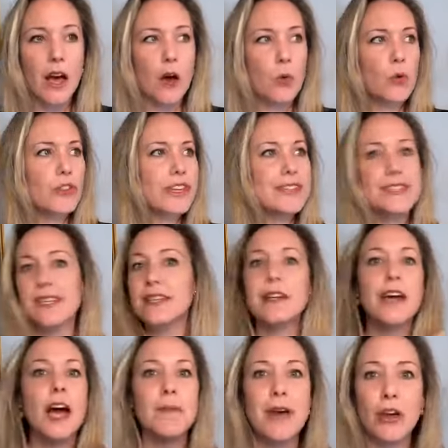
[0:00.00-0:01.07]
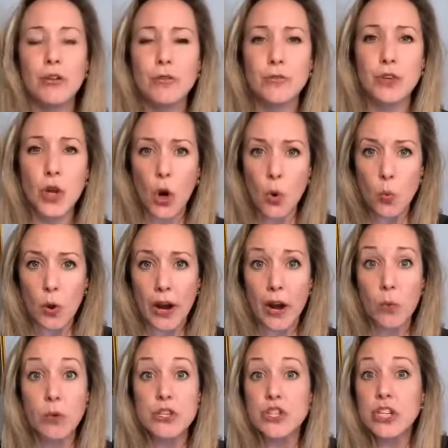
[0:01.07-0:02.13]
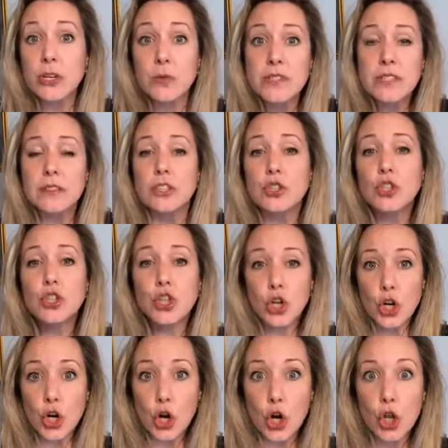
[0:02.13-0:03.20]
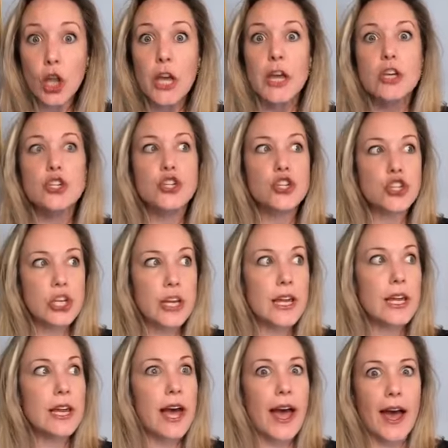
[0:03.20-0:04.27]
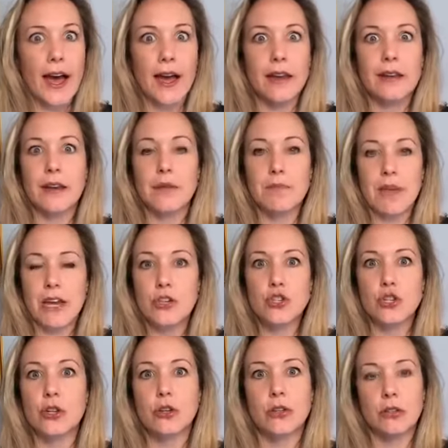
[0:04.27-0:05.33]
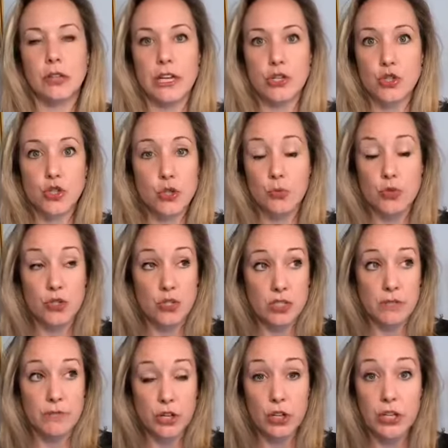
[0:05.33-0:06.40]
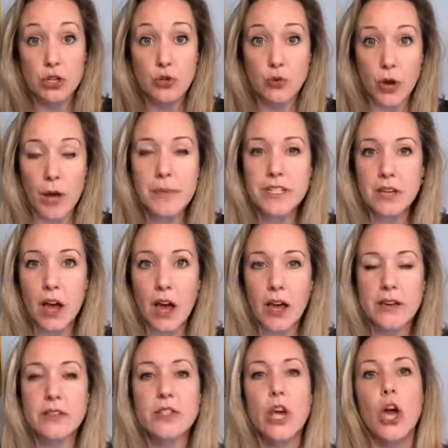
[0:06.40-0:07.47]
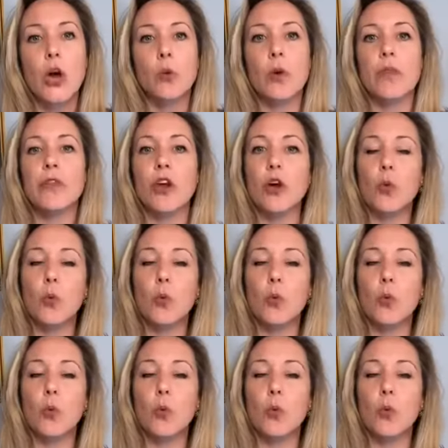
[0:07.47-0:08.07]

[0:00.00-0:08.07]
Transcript: Well, this didn't come out of nowhere. When she was a little girl, she had a major, like, she was severely traumatized when there